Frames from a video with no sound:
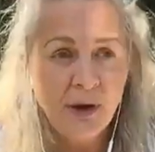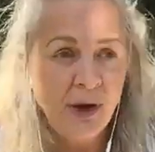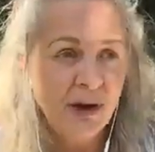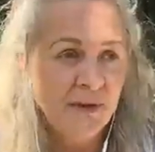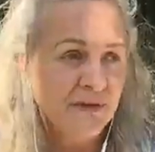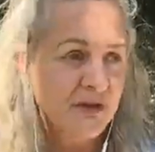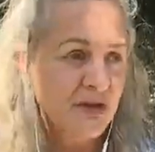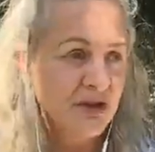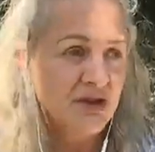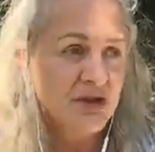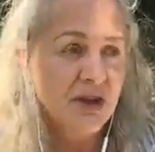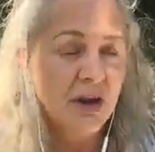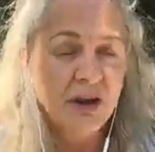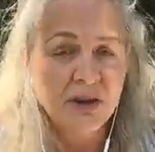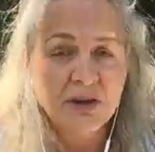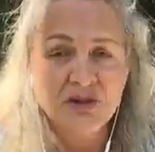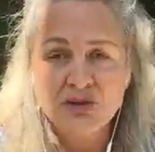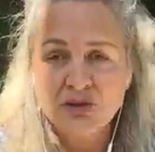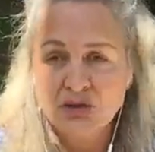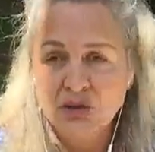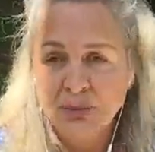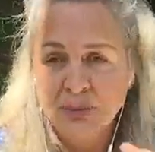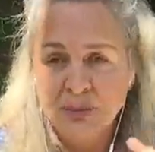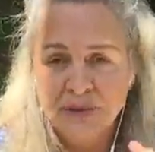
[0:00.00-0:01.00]
After shock and
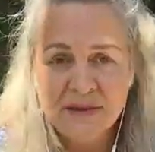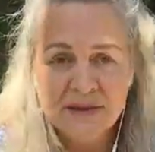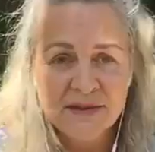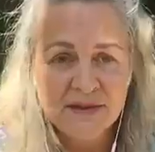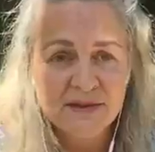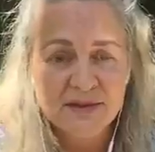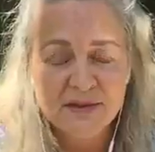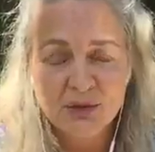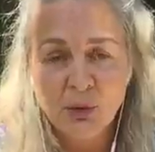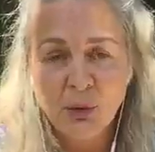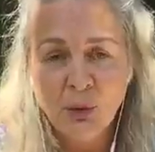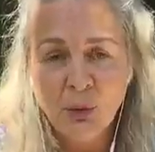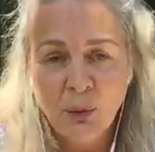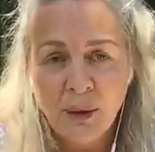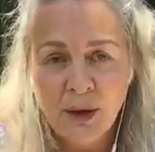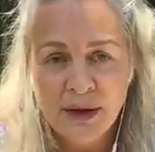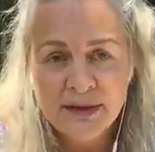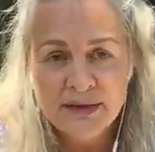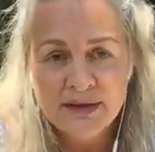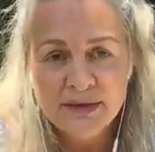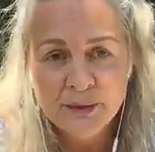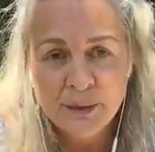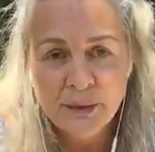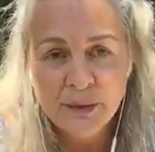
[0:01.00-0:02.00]
trauma, this is
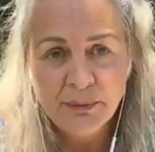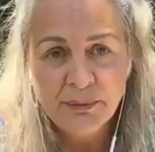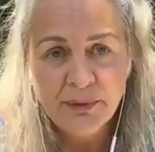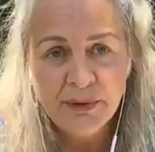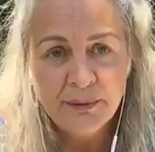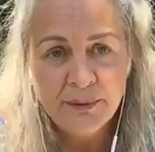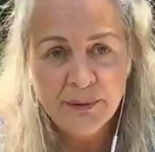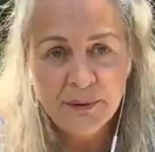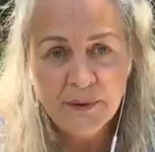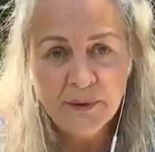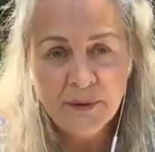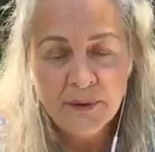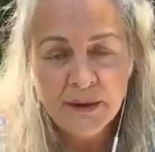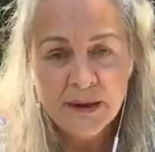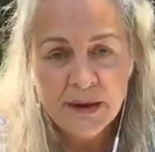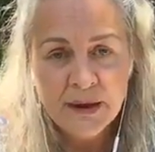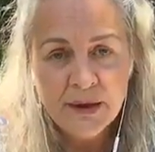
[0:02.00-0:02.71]
always where people